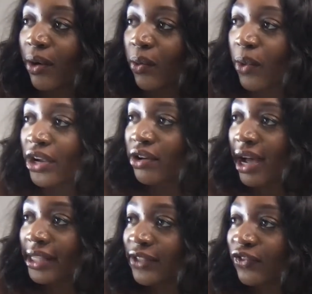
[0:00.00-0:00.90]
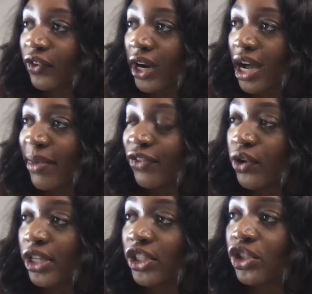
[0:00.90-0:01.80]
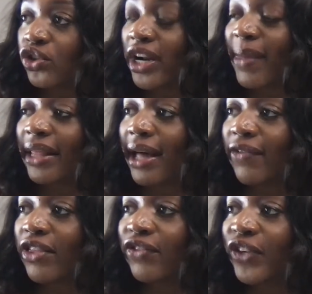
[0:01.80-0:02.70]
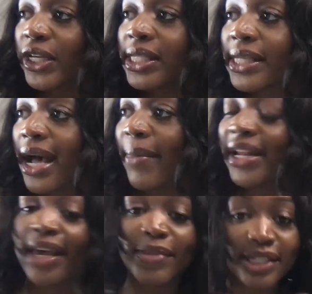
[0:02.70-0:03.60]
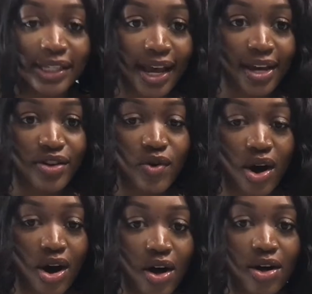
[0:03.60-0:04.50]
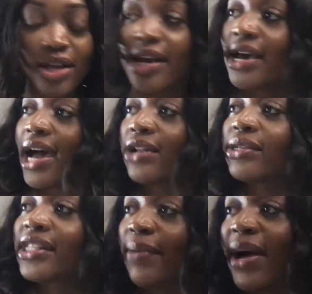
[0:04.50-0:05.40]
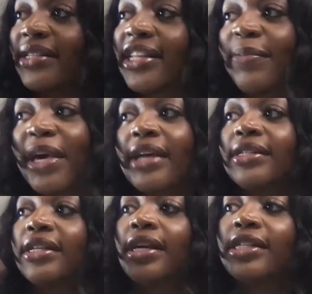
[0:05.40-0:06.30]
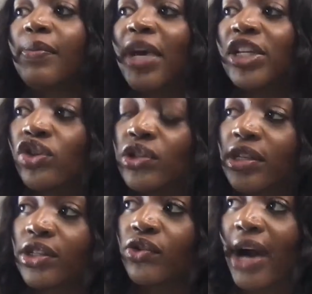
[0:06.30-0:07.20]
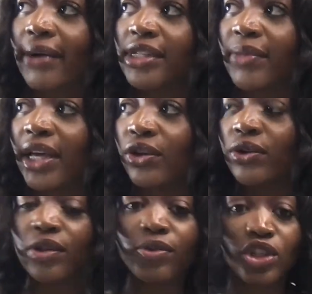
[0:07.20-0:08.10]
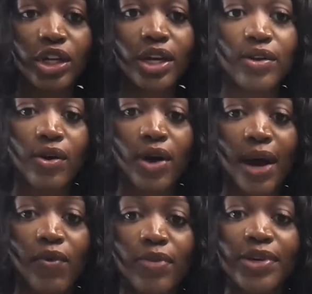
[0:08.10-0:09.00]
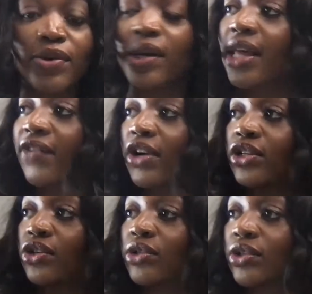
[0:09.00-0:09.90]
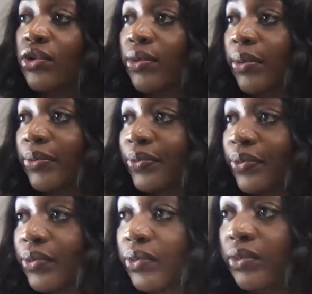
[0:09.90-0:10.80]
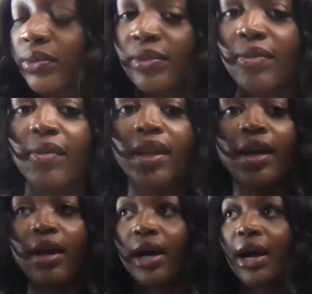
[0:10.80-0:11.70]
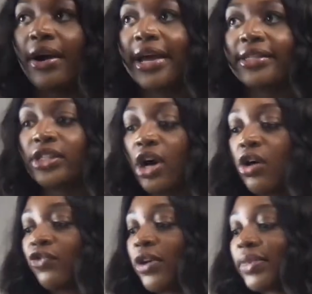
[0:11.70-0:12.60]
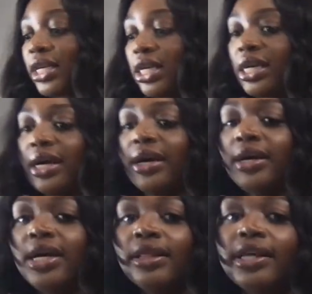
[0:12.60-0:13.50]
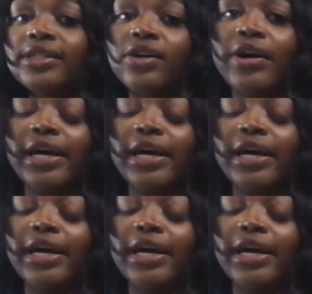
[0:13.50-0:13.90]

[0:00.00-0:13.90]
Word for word: Where you guys from? If you are just joining my live for the first time, my name is Nay, you all. I do step by step paintings. Make sure you subscribe to my YouTube channel. I will be going live on YouTube. All right, so from here, let's go